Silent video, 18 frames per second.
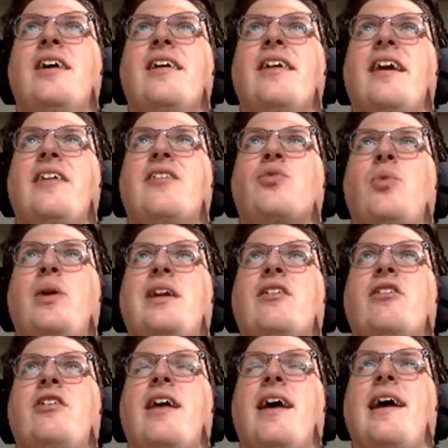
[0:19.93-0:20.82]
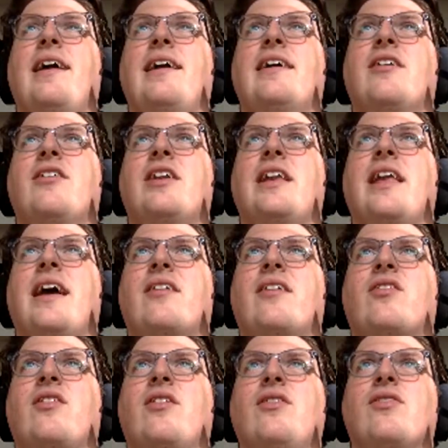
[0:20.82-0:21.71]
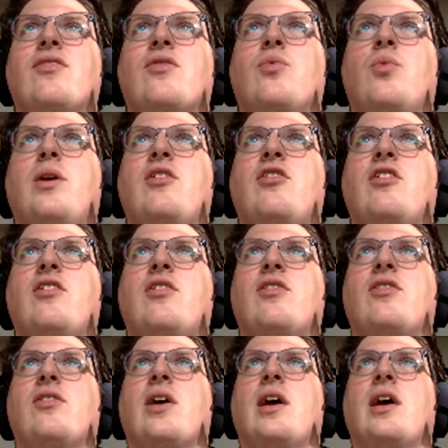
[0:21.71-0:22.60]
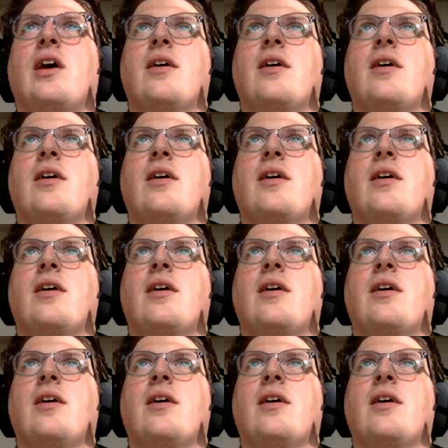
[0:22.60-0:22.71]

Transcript: nice winter day here in Texas, which is